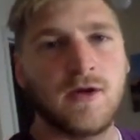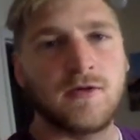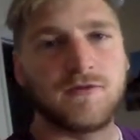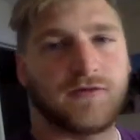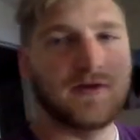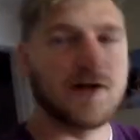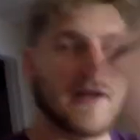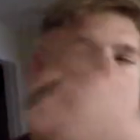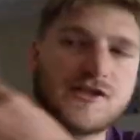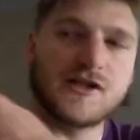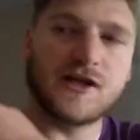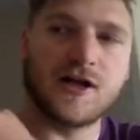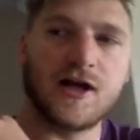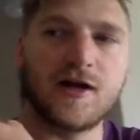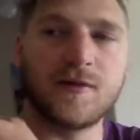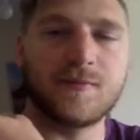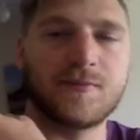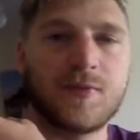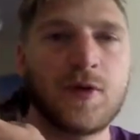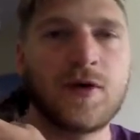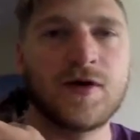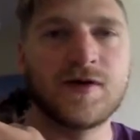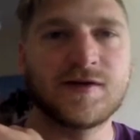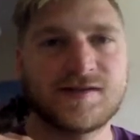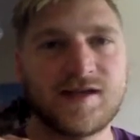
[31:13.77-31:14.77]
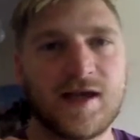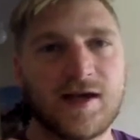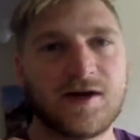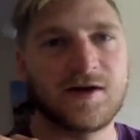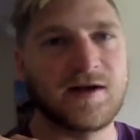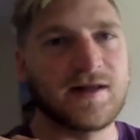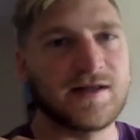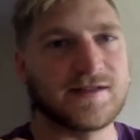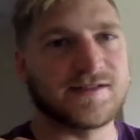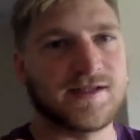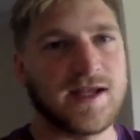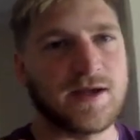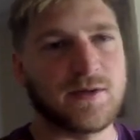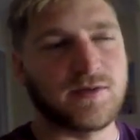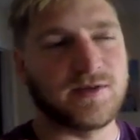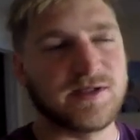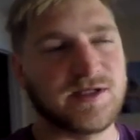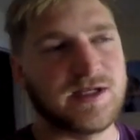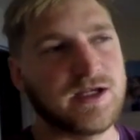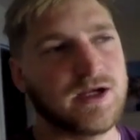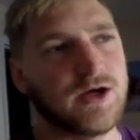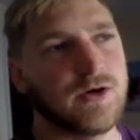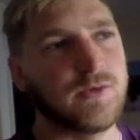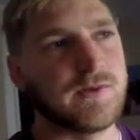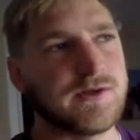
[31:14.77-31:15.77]
finishing up Saturday's Day with
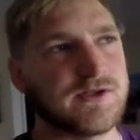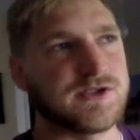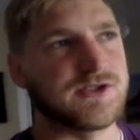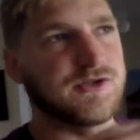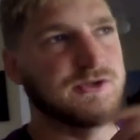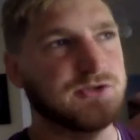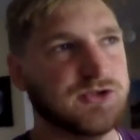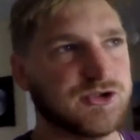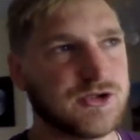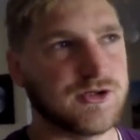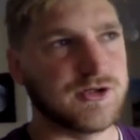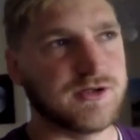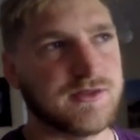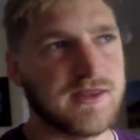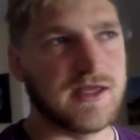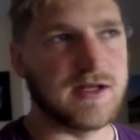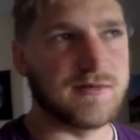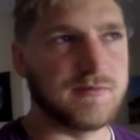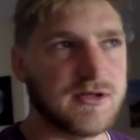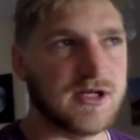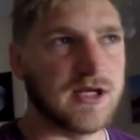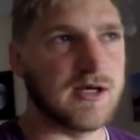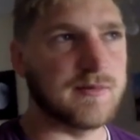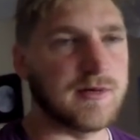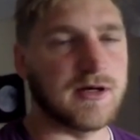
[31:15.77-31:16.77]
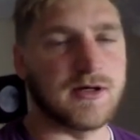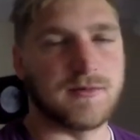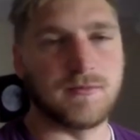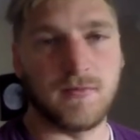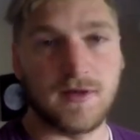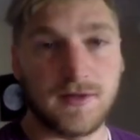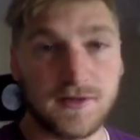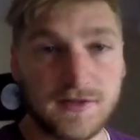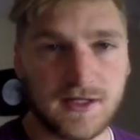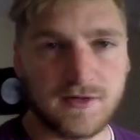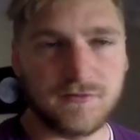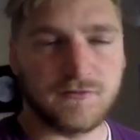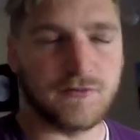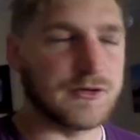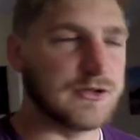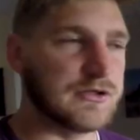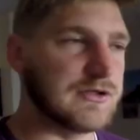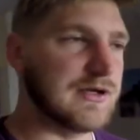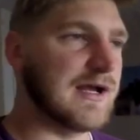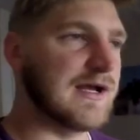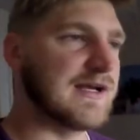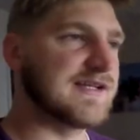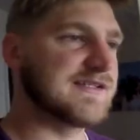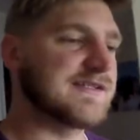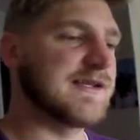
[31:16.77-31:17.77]
DeeO, which should then be up on Monday for you
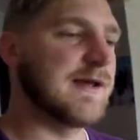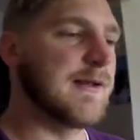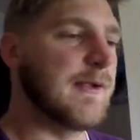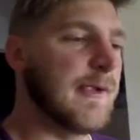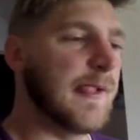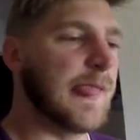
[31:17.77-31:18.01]
guys